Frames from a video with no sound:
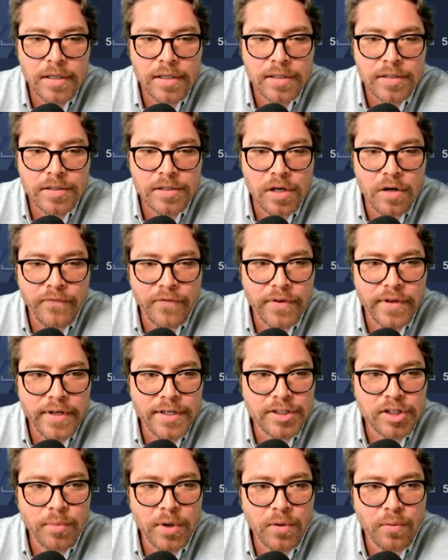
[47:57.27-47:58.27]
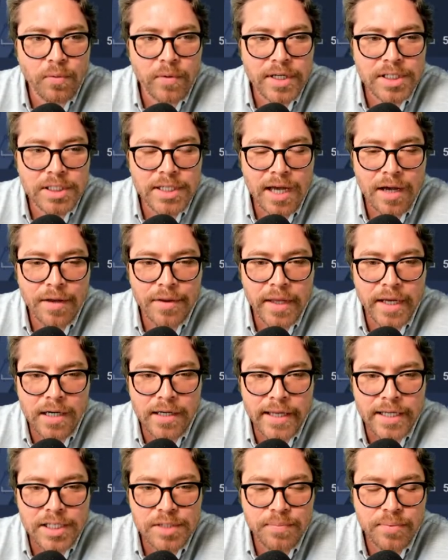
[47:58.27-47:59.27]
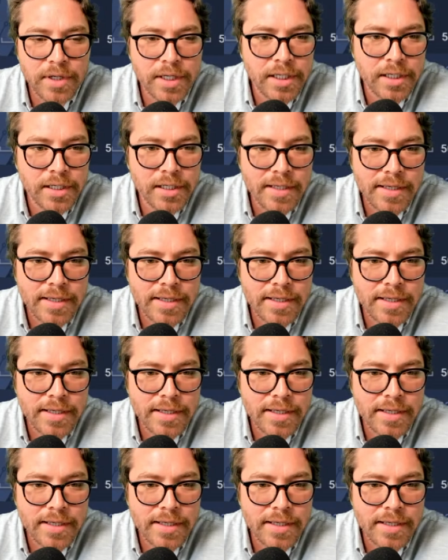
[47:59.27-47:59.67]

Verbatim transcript: So for this to be reaching out there, that's pretty good